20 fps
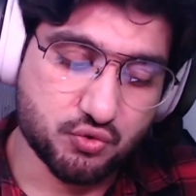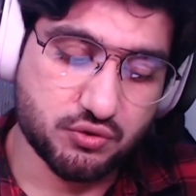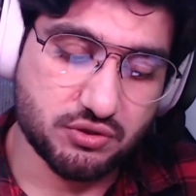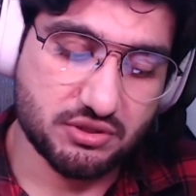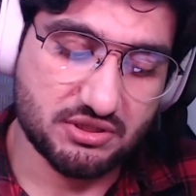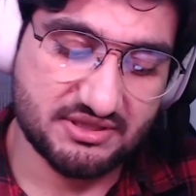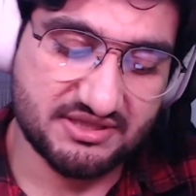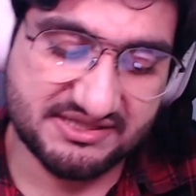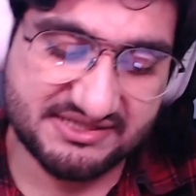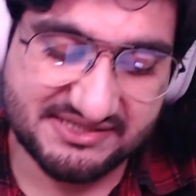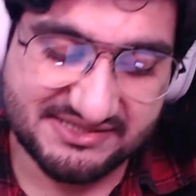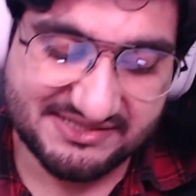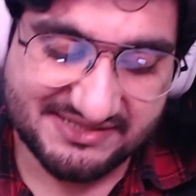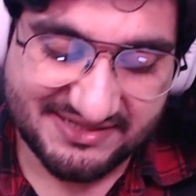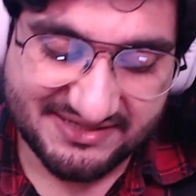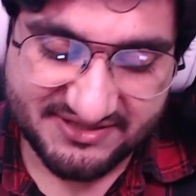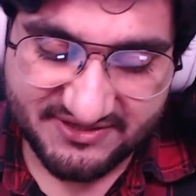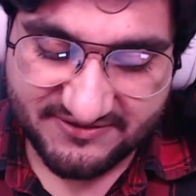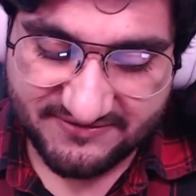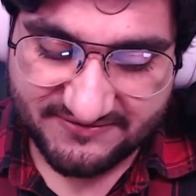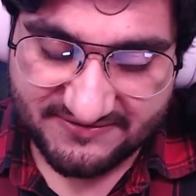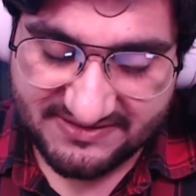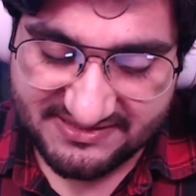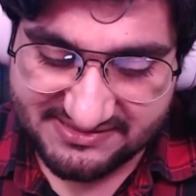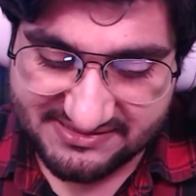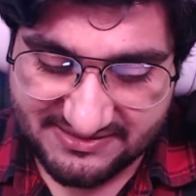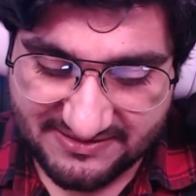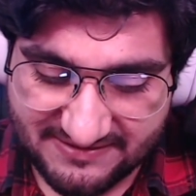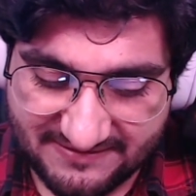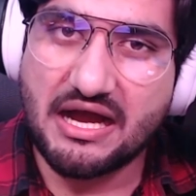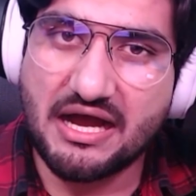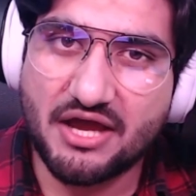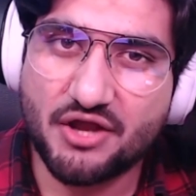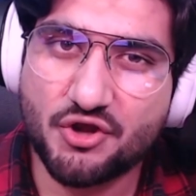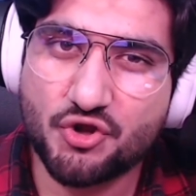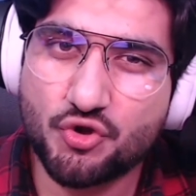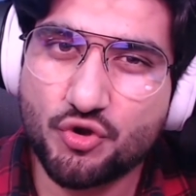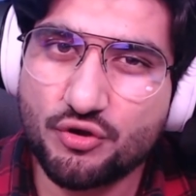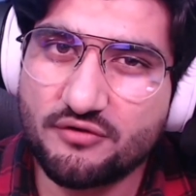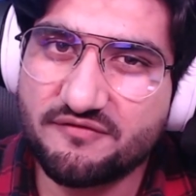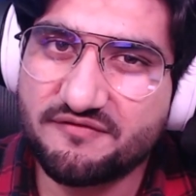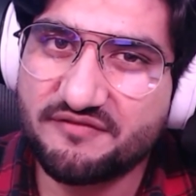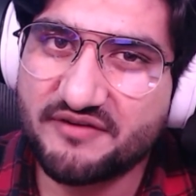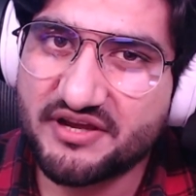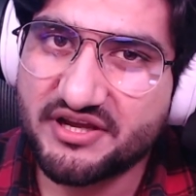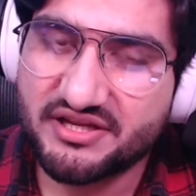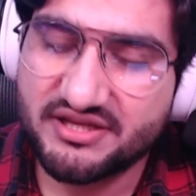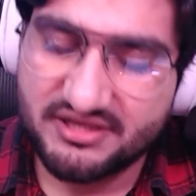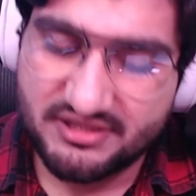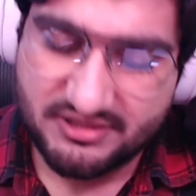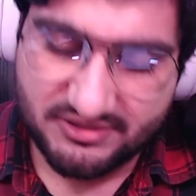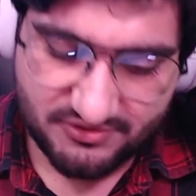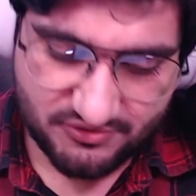this is interesting. I don't know if I...